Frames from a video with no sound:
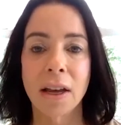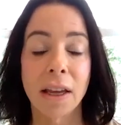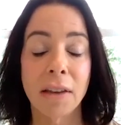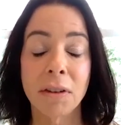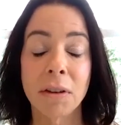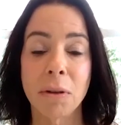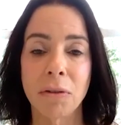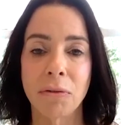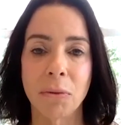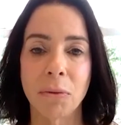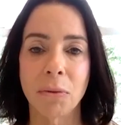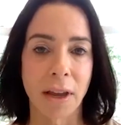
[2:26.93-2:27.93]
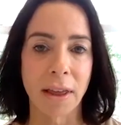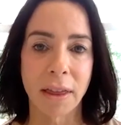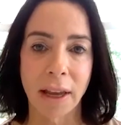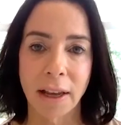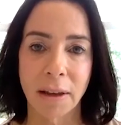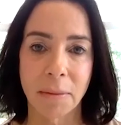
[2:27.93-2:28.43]
even before they
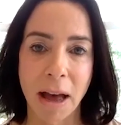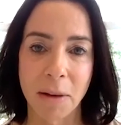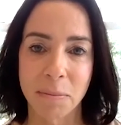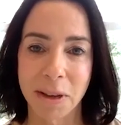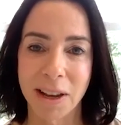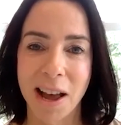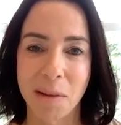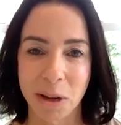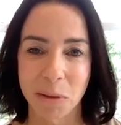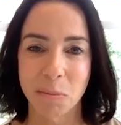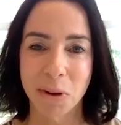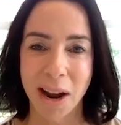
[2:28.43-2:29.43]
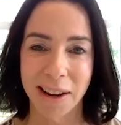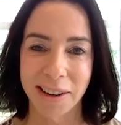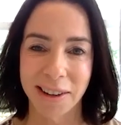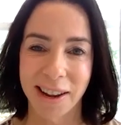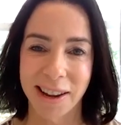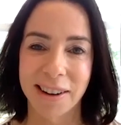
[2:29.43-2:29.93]
think about becoming
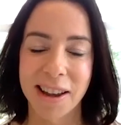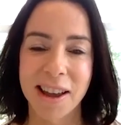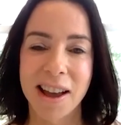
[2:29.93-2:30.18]
pregnant.